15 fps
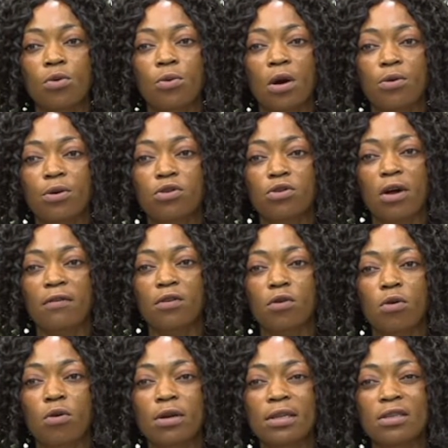We are going to have the
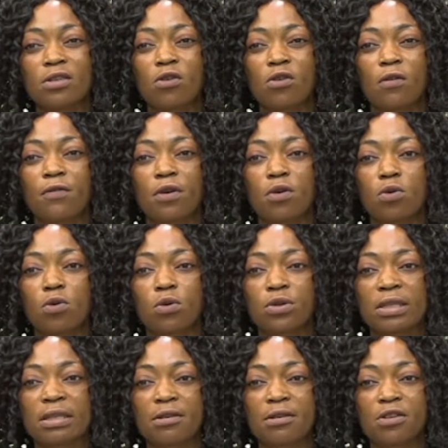qualities of a
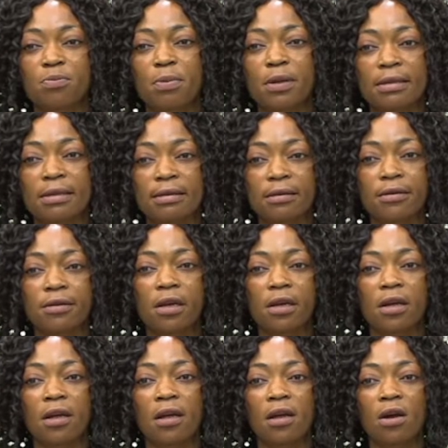salesperson.
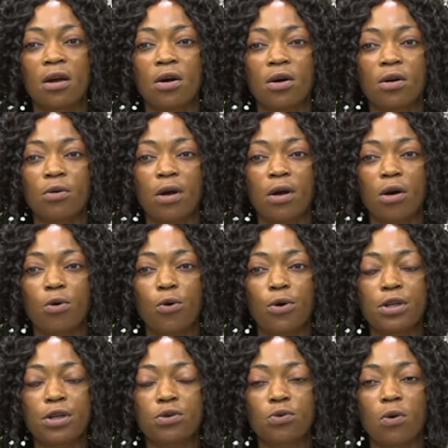We are
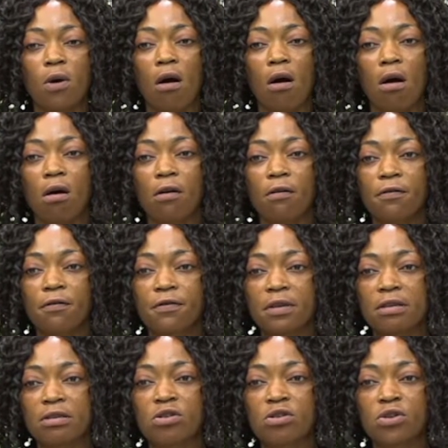going to have
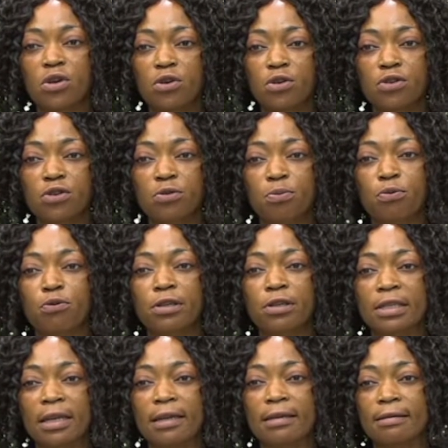the sales
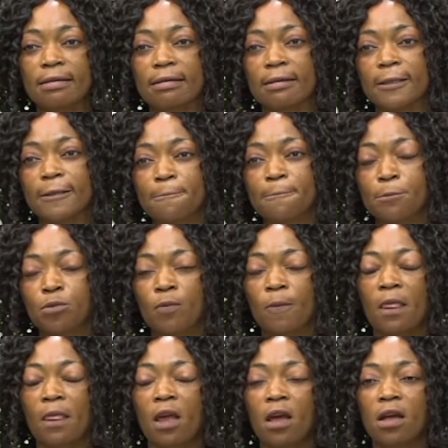processes.
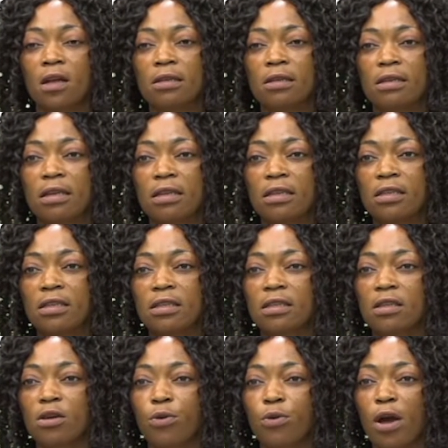
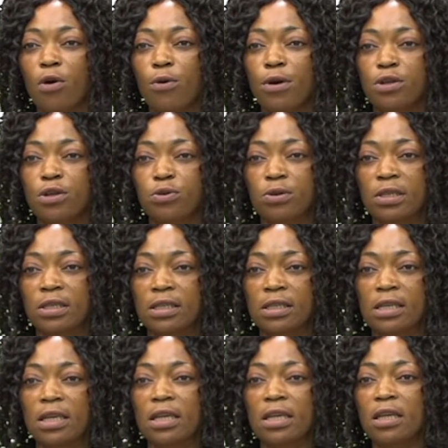This, we are going to
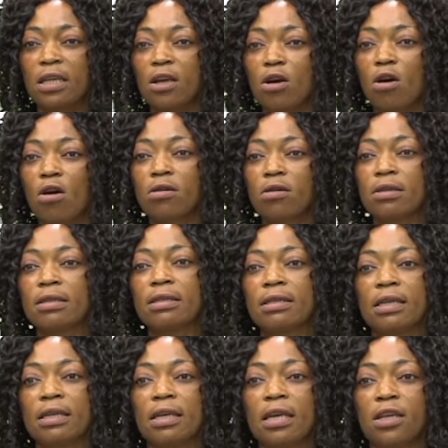see all
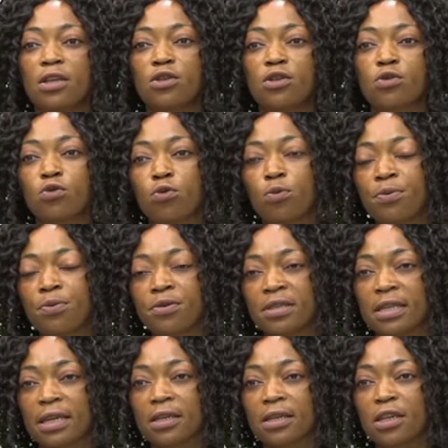this in two
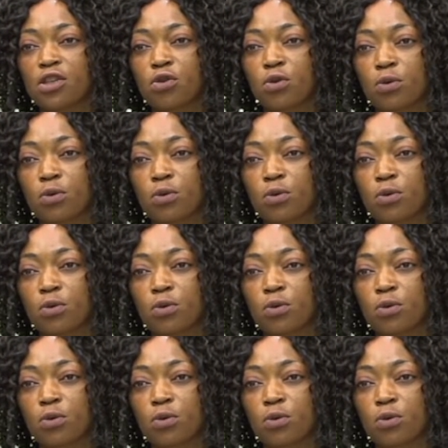presentations.